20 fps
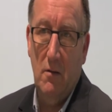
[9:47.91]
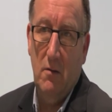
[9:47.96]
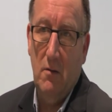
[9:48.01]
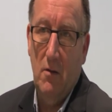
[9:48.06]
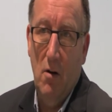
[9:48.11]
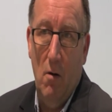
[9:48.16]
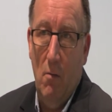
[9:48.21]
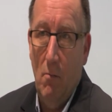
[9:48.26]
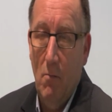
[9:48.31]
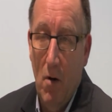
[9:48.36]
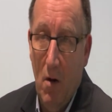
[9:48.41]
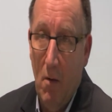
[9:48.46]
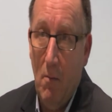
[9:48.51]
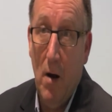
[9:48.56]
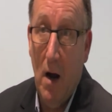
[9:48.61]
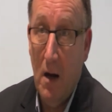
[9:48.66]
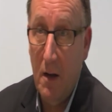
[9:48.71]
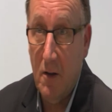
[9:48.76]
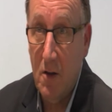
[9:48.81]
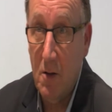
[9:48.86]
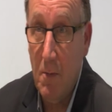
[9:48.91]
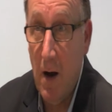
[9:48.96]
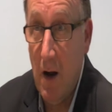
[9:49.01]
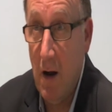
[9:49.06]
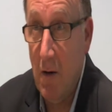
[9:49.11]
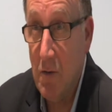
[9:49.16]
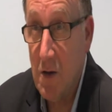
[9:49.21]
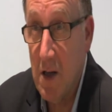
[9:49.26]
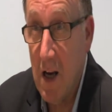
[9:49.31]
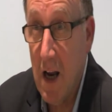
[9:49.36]
Not to
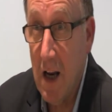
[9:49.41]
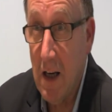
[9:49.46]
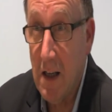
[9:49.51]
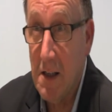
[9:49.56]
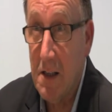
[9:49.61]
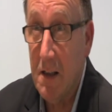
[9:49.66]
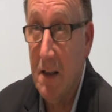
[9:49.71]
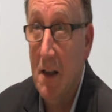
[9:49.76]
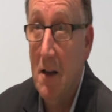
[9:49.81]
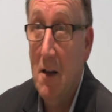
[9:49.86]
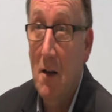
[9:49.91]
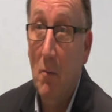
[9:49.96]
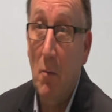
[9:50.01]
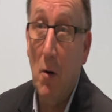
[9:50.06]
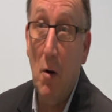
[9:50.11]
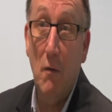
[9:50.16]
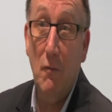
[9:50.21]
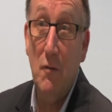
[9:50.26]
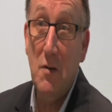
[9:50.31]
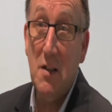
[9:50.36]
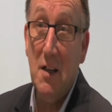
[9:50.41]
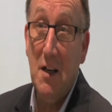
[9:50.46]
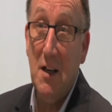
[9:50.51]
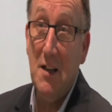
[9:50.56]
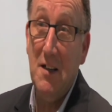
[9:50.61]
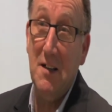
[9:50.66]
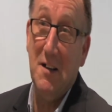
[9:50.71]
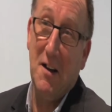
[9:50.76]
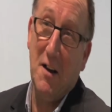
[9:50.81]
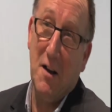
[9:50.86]
my own taste, but
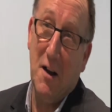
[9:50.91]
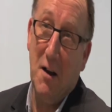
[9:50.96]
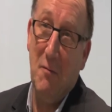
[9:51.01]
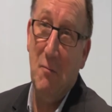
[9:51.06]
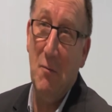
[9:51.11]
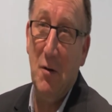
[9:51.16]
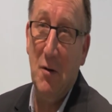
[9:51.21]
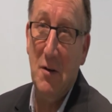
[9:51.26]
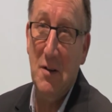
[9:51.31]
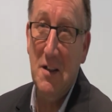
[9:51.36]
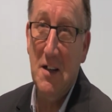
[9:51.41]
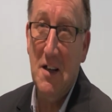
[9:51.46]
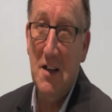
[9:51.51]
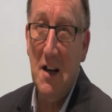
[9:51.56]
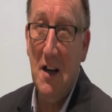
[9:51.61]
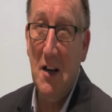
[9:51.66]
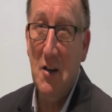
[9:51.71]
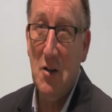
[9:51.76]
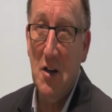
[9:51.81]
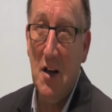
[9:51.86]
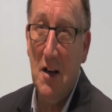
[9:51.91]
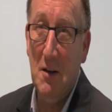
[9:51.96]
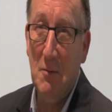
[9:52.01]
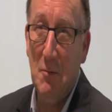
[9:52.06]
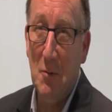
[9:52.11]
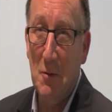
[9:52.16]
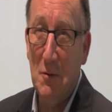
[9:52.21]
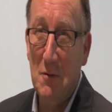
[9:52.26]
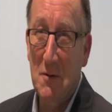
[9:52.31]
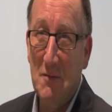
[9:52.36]
obviously I'm not a teenager
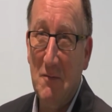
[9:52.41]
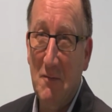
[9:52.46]
anymore.